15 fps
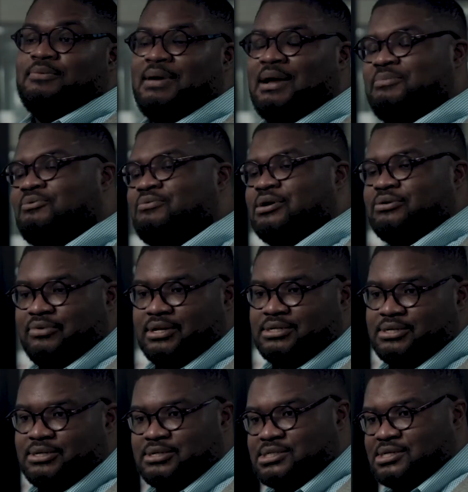You might be wondering
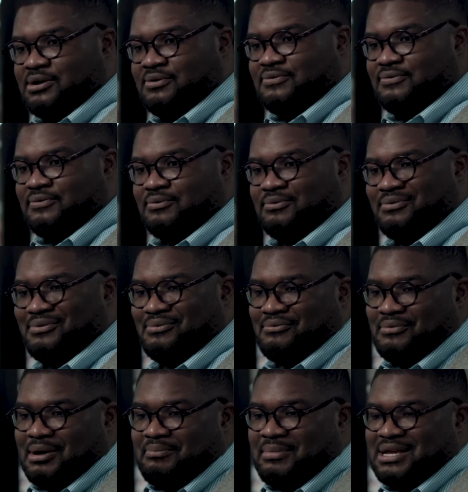to yourself,
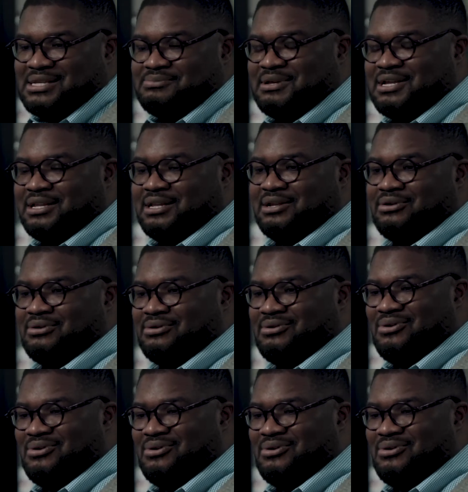what makes me a leader?